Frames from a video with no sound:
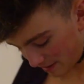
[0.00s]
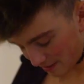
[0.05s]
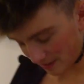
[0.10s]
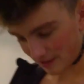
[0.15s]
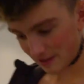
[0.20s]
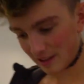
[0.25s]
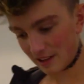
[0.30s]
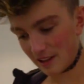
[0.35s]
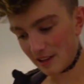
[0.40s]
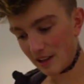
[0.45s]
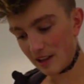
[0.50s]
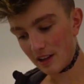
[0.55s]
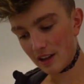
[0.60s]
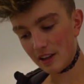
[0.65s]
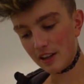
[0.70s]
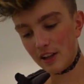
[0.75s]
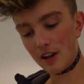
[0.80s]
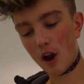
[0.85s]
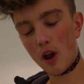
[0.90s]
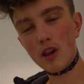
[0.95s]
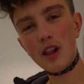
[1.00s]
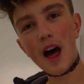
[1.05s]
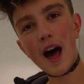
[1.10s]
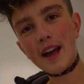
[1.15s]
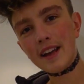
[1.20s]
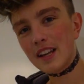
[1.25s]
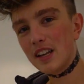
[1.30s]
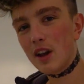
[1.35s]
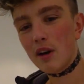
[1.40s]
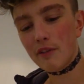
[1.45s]
I don't know. You're not
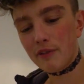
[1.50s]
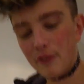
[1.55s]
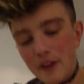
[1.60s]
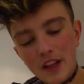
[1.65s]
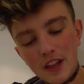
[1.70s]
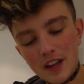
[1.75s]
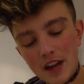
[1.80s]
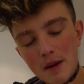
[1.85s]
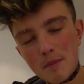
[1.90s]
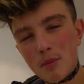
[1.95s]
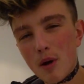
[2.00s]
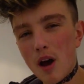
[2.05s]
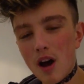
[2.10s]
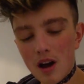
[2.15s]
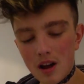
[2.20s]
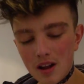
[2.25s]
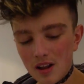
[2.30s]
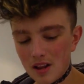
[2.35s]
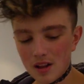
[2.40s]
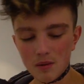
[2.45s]
like, you're not feeling it, bro.